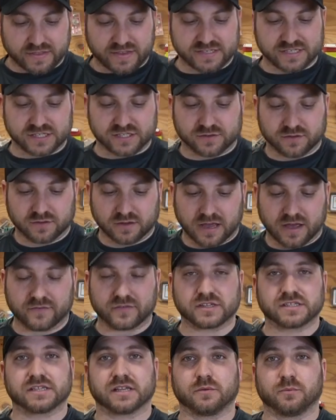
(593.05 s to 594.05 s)
This is
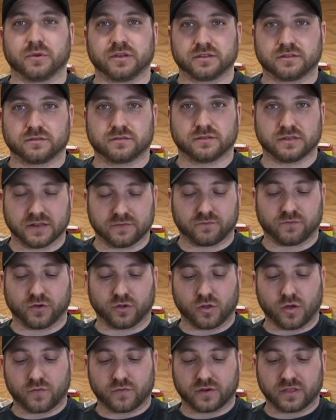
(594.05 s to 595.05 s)
obviously, we did
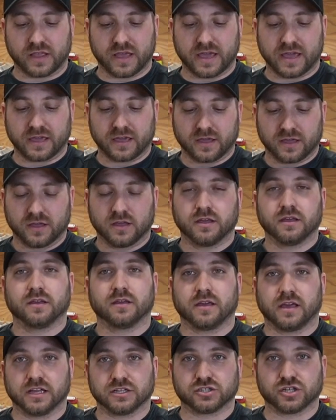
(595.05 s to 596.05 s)
full overlay,
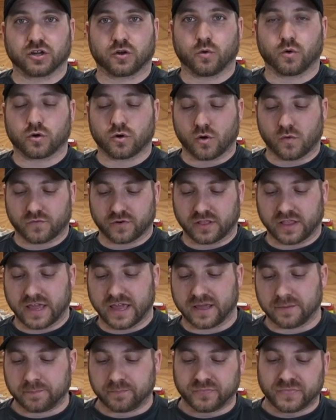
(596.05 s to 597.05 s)
1.25 inch
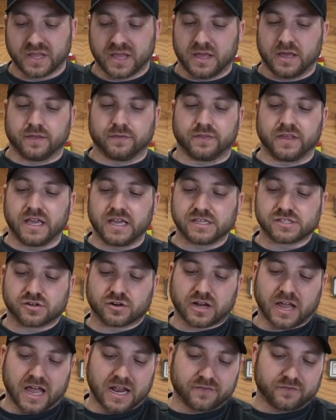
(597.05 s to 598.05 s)
overlay. These are
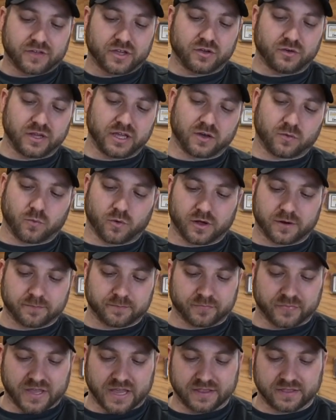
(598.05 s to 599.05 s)
kind of a unique
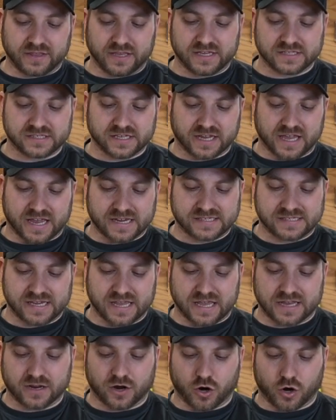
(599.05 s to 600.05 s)
one, and these, like I
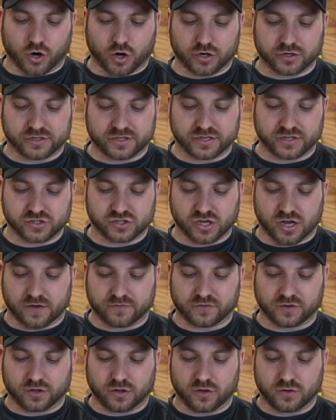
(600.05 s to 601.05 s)
said, aren't
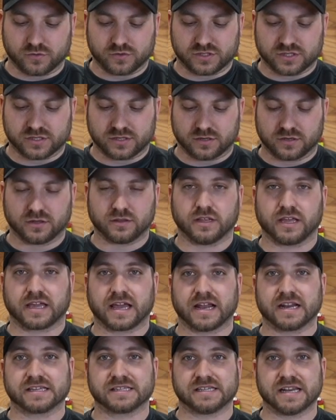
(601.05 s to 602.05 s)
soft close. They
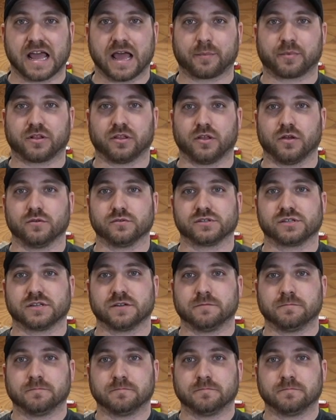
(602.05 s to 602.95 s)
kind of snap closed.